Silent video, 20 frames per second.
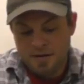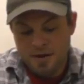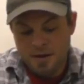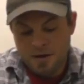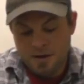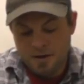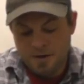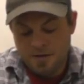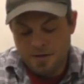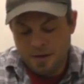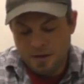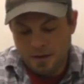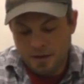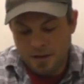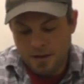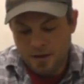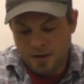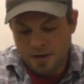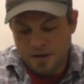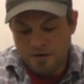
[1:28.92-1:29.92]
the
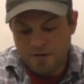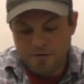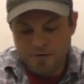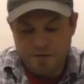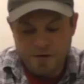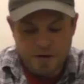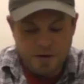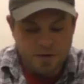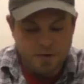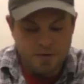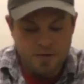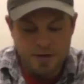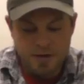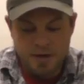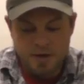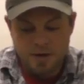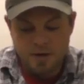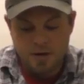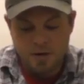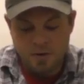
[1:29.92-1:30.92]
look and feel
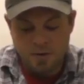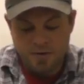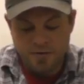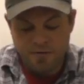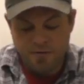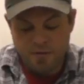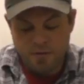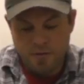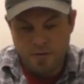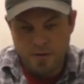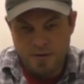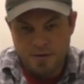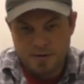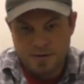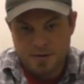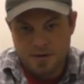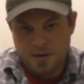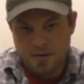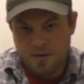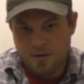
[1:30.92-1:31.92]
that you're going for
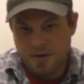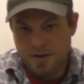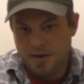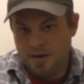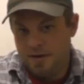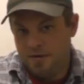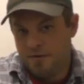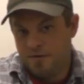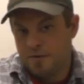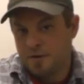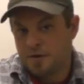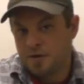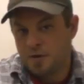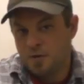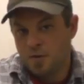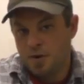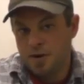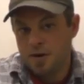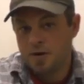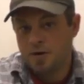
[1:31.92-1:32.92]
is totally different
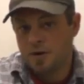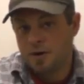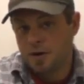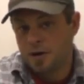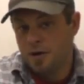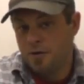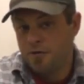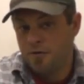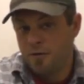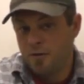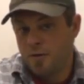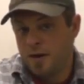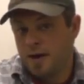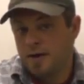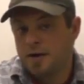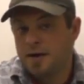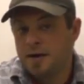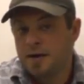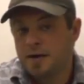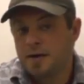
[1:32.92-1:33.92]
than what you're going to go for
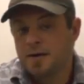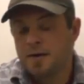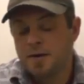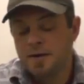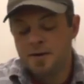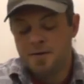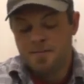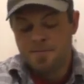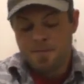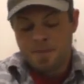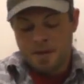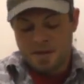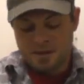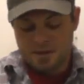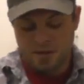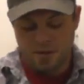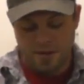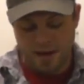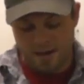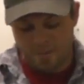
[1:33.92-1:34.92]
around here.
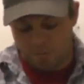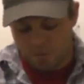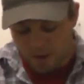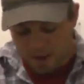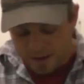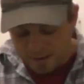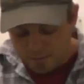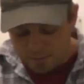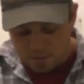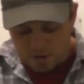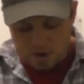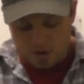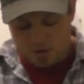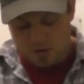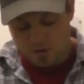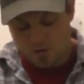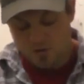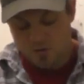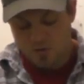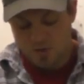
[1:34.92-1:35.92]
So that bright
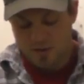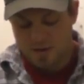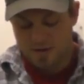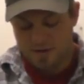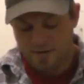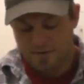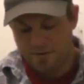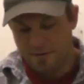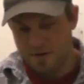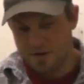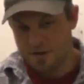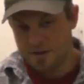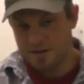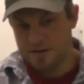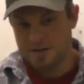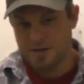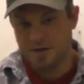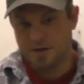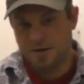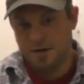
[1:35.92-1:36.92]
blue
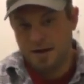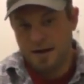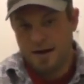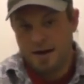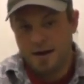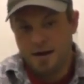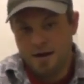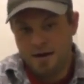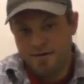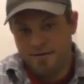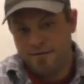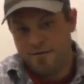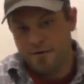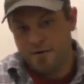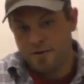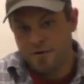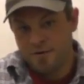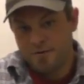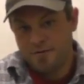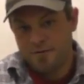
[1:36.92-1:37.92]
fishing shirt that I got
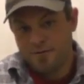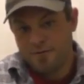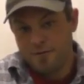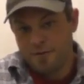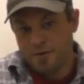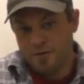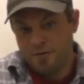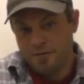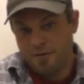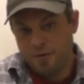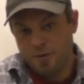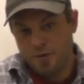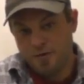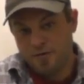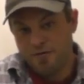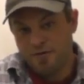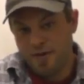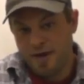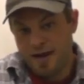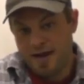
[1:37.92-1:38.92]
for the
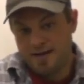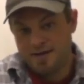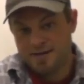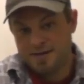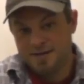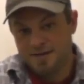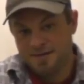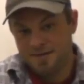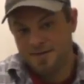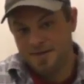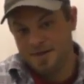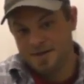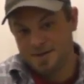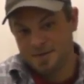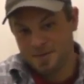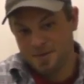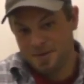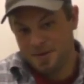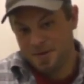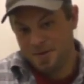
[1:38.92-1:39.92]
Florida flats
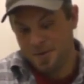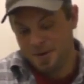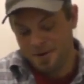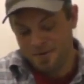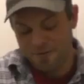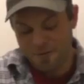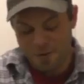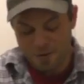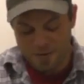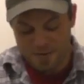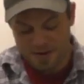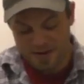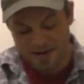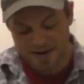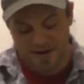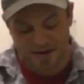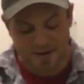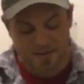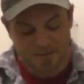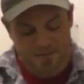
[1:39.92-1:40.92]
doesn't really work for me
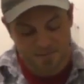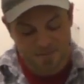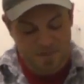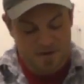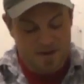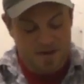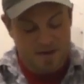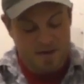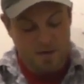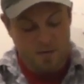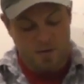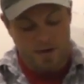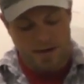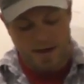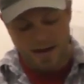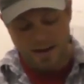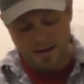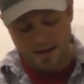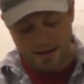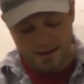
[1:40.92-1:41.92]
here.
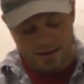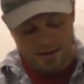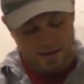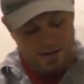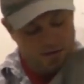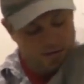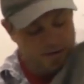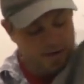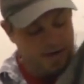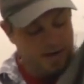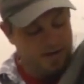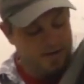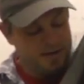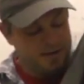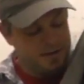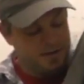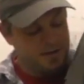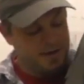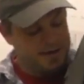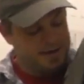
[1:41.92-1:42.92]
What I like to do here
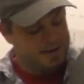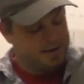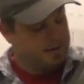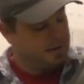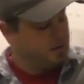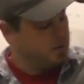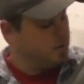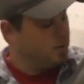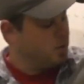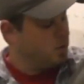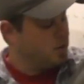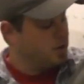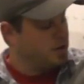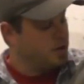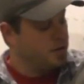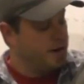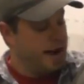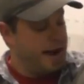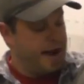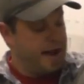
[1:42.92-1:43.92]
is dress a little more
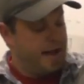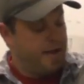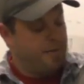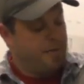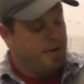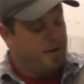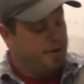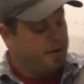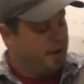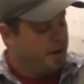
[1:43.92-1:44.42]
drab.